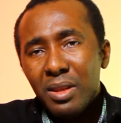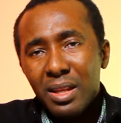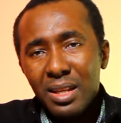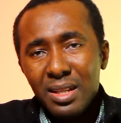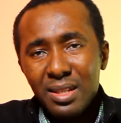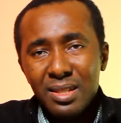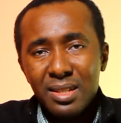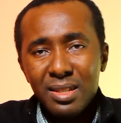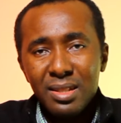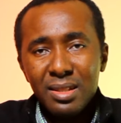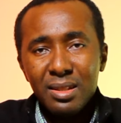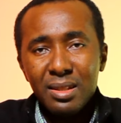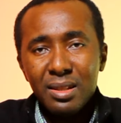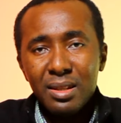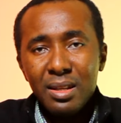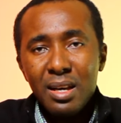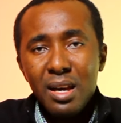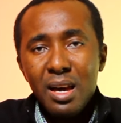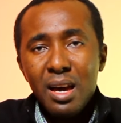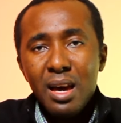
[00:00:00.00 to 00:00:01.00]
this.
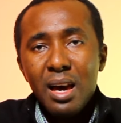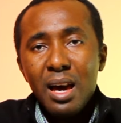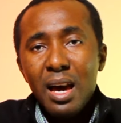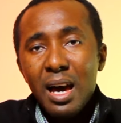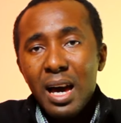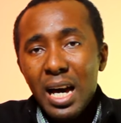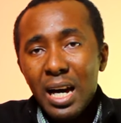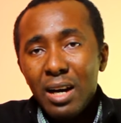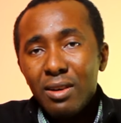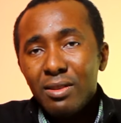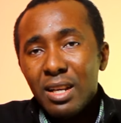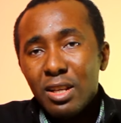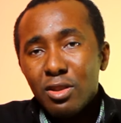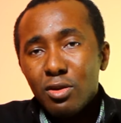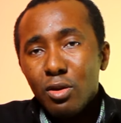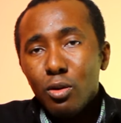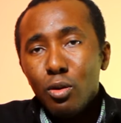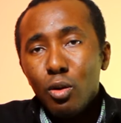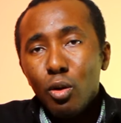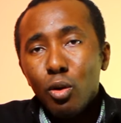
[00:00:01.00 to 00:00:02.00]
How does
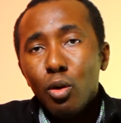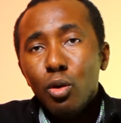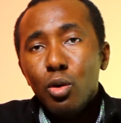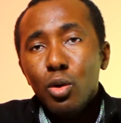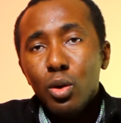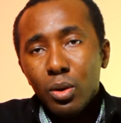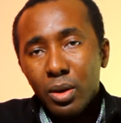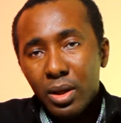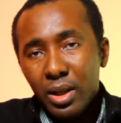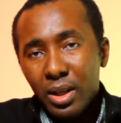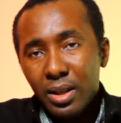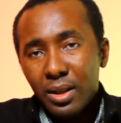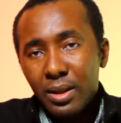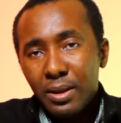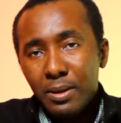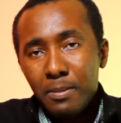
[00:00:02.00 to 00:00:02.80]
your logo look?